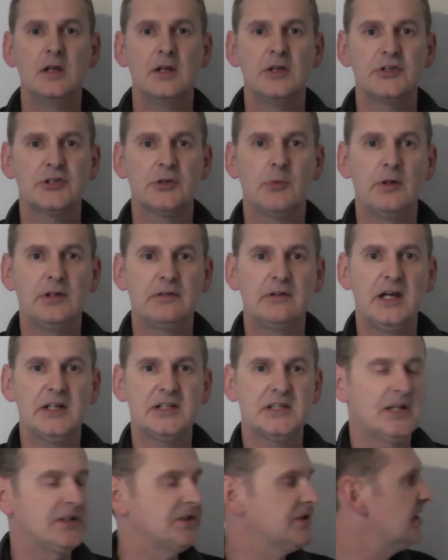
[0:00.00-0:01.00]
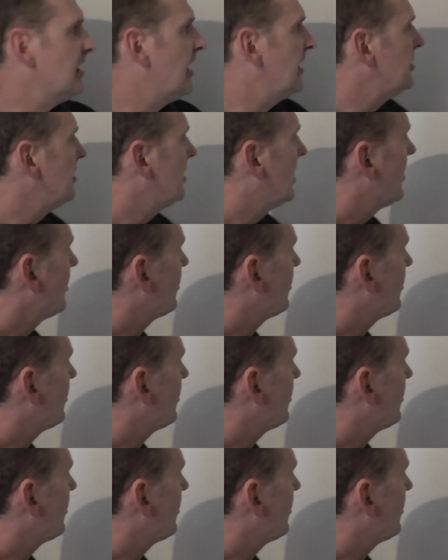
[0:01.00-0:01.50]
So on the right hand side you get